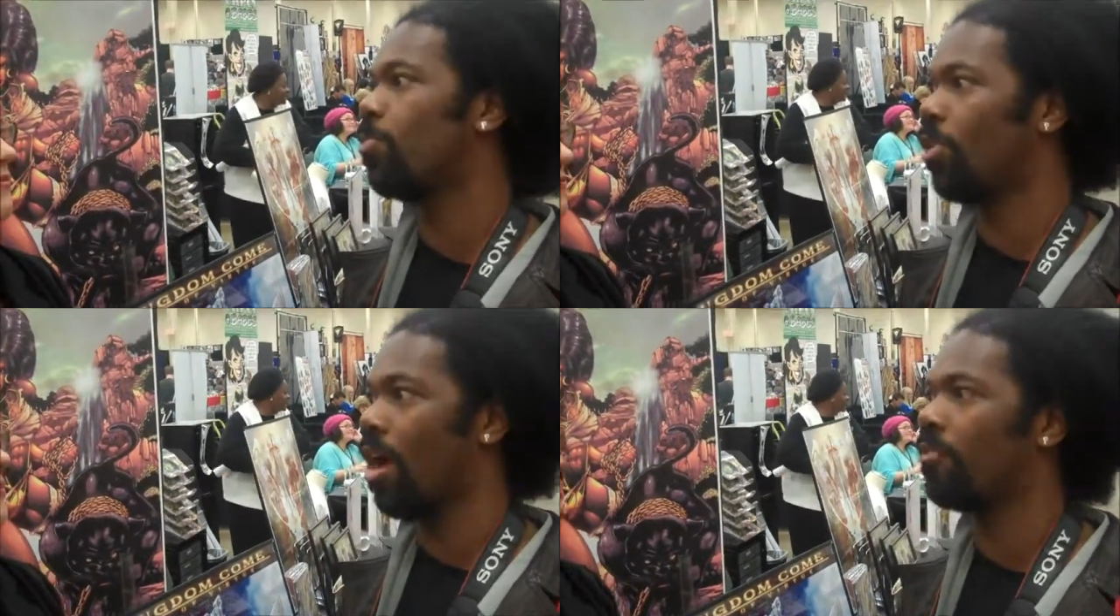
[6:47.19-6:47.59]

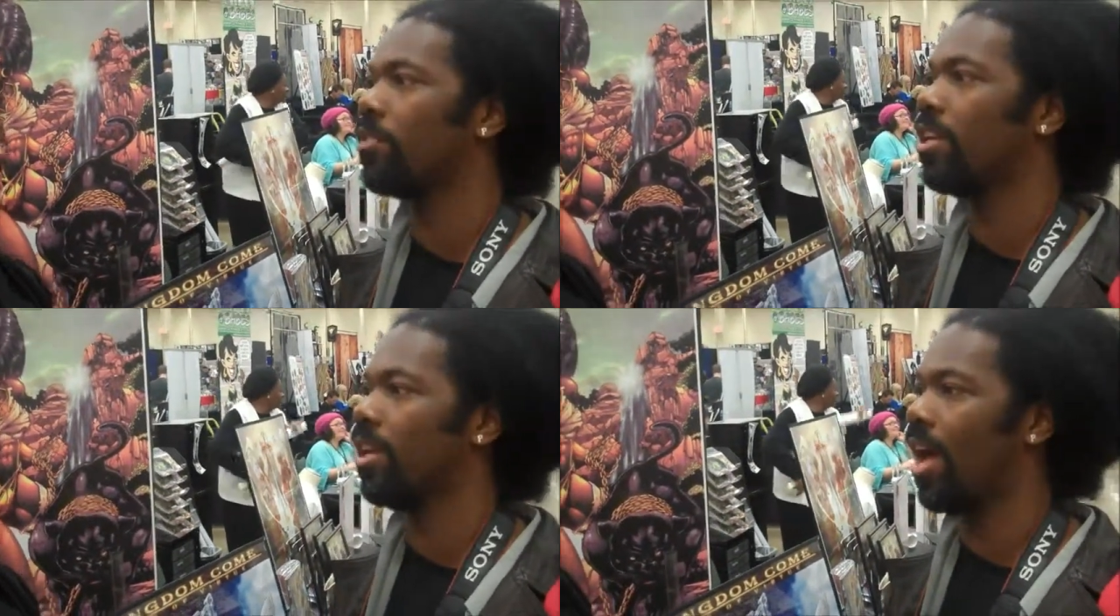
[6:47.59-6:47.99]
More
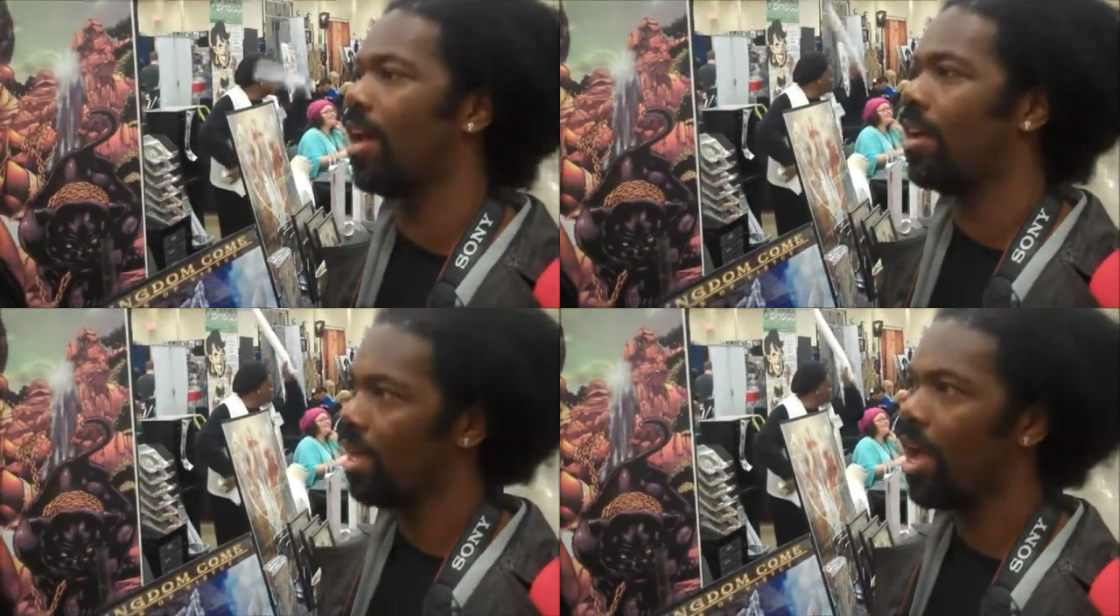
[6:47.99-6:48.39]
often than not,
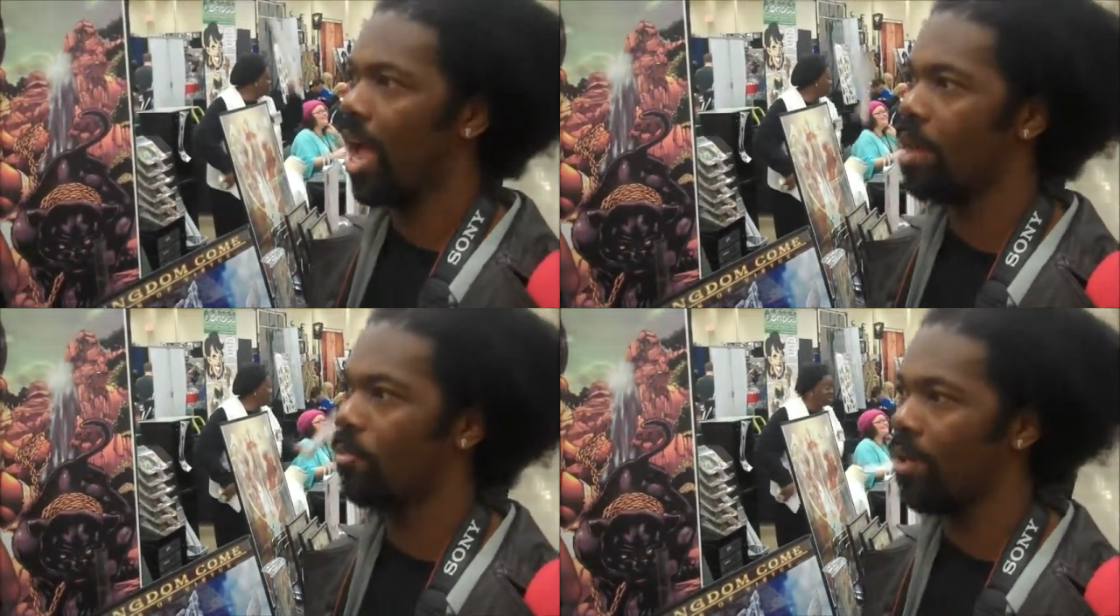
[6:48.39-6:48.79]

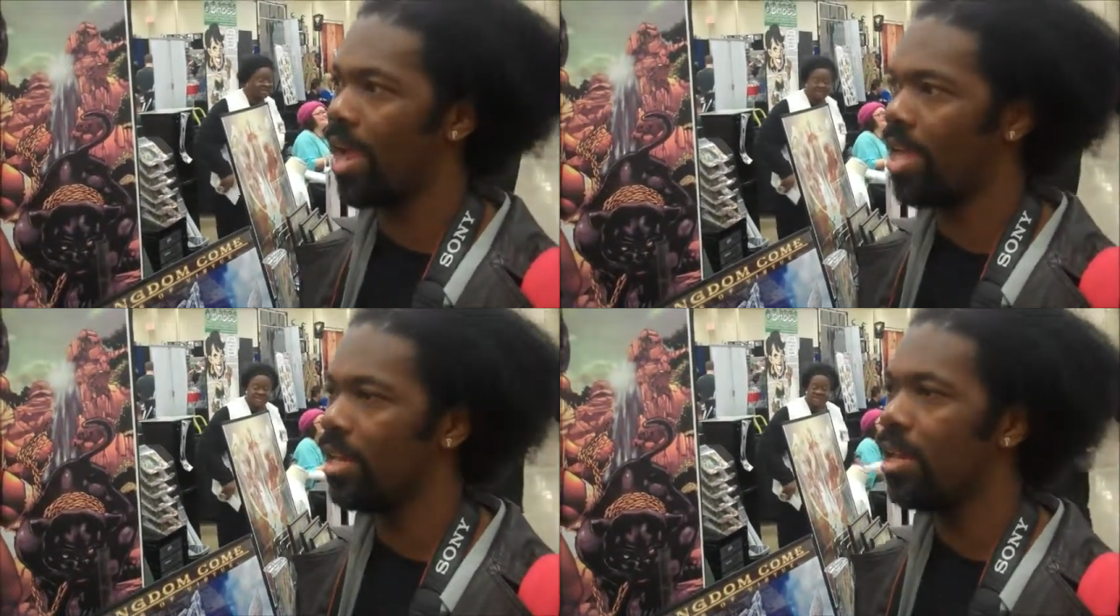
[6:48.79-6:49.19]
I'm
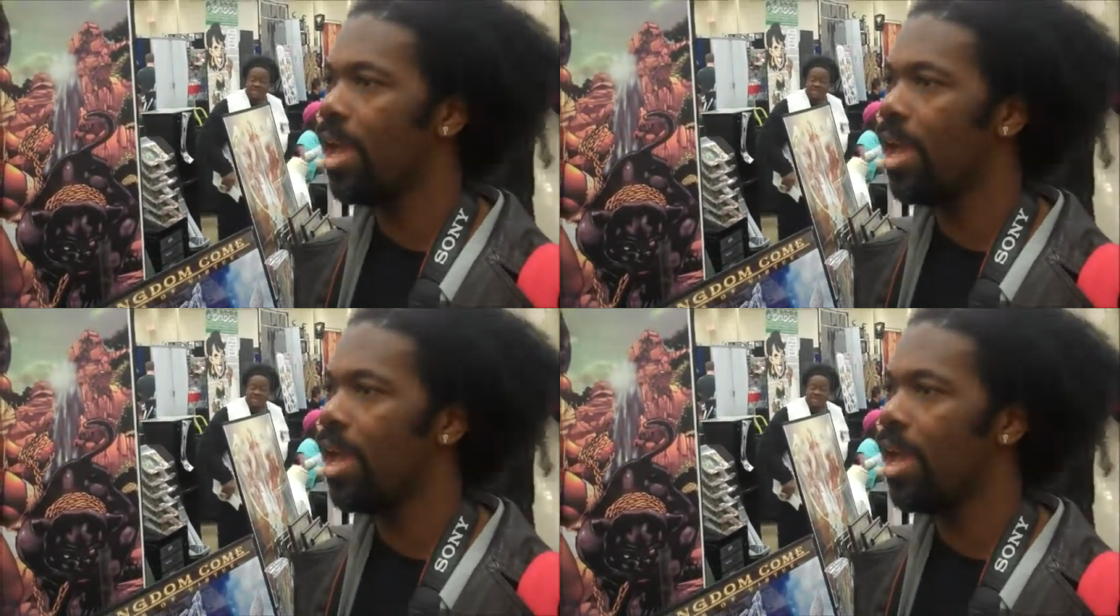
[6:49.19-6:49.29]
right.